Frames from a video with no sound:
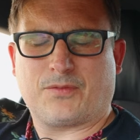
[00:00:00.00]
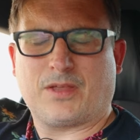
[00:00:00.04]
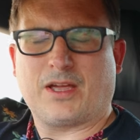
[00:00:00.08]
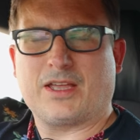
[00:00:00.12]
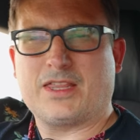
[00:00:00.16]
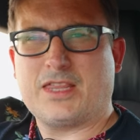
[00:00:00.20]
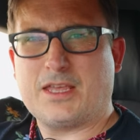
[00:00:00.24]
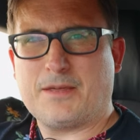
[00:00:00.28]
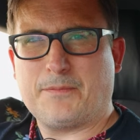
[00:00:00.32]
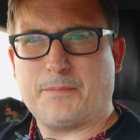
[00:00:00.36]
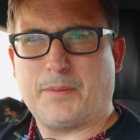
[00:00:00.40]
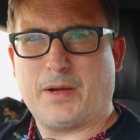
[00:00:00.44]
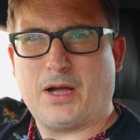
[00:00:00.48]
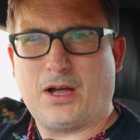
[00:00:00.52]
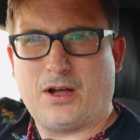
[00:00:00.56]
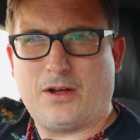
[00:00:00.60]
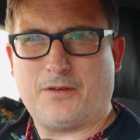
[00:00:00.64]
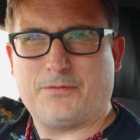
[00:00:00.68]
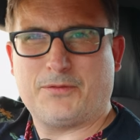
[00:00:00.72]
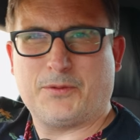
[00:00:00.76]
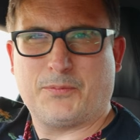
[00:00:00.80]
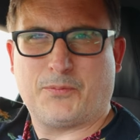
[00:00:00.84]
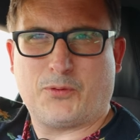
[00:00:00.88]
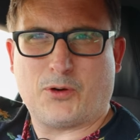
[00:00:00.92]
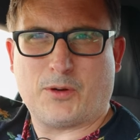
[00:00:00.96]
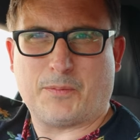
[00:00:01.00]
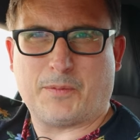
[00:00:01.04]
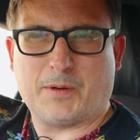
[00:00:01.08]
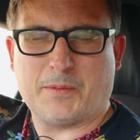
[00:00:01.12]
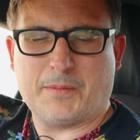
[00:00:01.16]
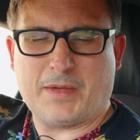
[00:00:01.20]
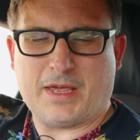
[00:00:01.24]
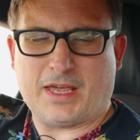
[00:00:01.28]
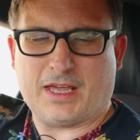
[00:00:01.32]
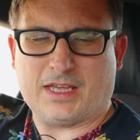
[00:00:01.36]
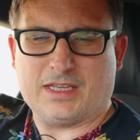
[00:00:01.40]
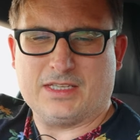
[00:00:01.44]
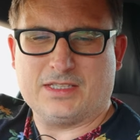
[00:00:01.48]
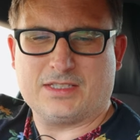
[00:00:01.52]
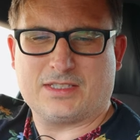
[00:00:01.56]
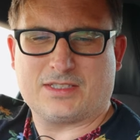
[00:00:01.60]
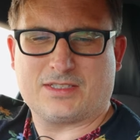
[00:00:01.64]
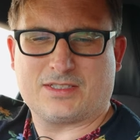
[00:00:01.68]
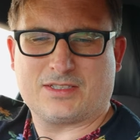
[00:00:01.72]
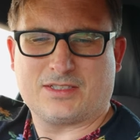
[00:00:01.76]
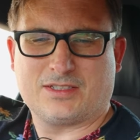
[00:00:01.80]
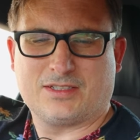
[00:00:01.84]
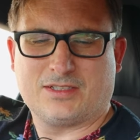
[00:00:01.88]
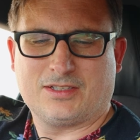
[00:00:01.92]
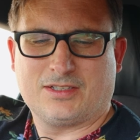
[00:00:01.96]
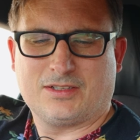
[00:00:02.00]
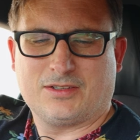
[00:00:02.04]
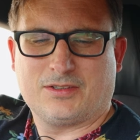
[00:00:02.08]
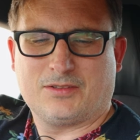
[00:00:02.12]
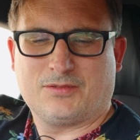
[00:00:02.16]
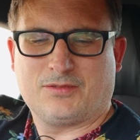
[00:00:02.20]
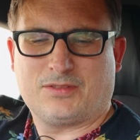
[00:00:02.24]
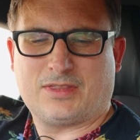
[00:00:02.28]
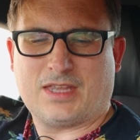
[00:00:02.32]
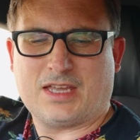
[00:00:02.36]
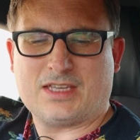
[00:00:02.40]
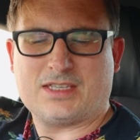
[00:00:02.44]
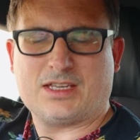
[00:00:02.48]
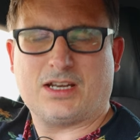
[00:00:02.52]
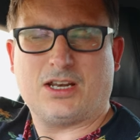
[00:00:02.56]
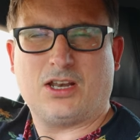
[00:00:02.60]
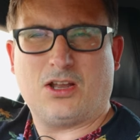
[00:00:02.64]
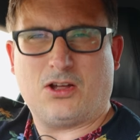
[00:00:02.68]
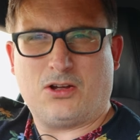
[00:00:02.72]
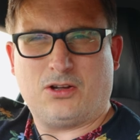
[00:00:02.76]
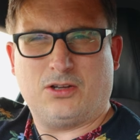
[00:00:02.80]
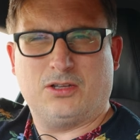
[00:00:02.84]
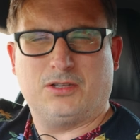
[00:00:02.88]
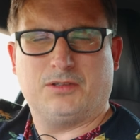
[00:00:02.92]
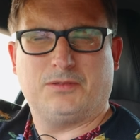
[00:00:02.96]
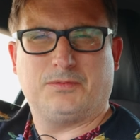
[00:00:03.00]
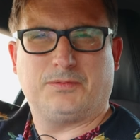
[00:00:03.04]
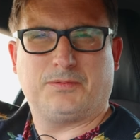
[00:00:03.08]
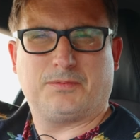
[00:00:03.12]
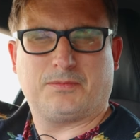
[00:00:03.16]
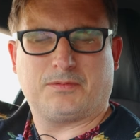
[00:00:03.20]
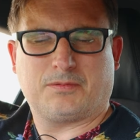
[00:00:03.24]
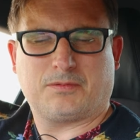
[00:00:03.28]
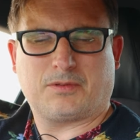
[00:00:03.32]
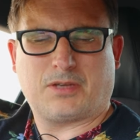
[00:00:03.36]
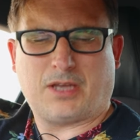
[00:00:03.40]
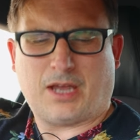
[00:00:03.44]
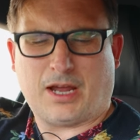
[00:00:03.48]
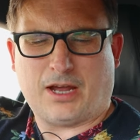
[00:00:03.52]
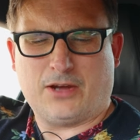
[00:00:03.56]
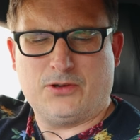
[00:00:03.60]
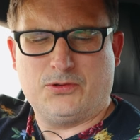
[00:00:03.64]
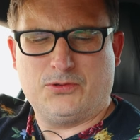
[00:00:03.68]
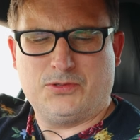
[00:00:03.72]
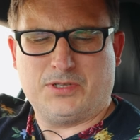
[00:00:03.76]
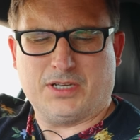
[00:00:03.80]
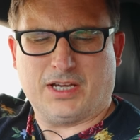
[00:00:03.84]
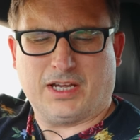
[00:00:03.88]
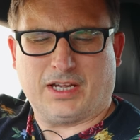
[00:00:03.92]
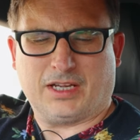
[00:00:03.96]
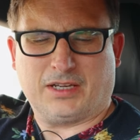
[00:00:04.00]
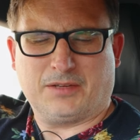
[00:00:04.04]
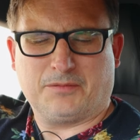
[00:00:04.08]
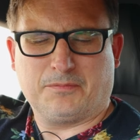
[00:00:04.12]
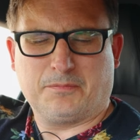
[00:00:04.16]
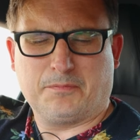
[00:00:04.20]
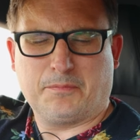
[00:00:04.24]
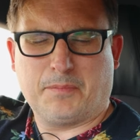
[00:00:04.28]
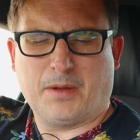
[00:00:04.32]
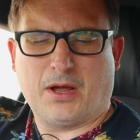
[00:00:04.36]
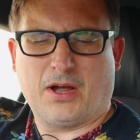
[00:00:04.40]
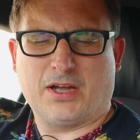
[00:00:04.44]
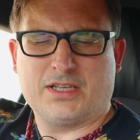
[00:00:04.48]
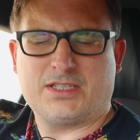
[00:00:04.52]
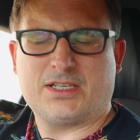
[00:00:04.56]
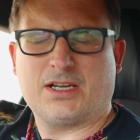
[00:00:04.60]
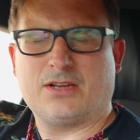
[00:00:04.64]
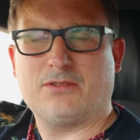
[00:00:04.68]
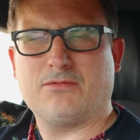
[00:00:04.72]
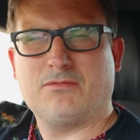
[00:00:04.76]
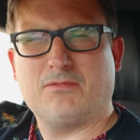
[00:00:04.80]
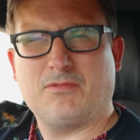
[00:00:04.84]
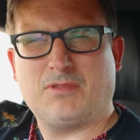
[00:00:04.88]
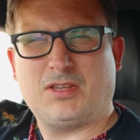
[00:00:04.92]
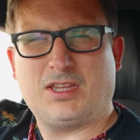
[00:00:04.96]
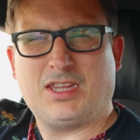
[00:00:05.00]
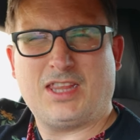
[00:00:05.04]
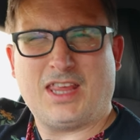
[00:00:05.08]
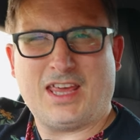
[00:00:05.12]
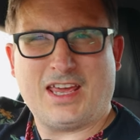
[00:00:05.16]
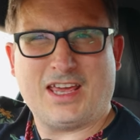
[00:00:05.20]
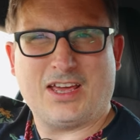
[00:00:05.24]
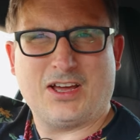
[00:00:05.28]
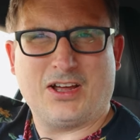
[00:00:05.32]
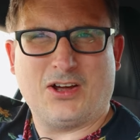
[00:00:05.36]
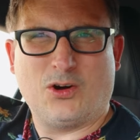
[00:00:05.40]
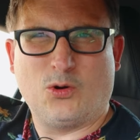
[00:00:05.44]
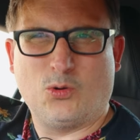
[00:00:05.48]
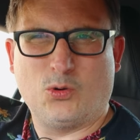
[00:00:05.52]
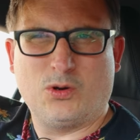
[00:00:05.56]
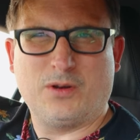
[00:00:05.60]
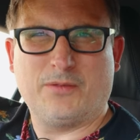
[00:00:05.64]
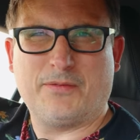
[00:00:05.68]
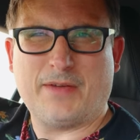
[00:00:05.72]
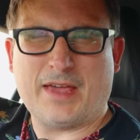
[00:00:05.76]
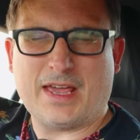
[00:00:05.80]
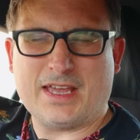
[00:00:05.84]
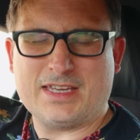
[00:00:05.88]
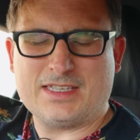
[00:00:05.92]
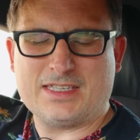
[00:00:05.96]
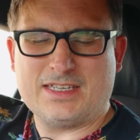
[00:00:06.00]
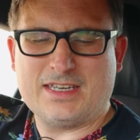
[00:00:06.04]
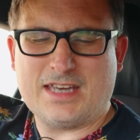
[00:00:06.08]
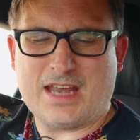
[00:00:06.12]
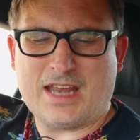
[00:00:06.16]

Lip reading: I think part of the problem is there's a lot of coding, but I don't think all of it is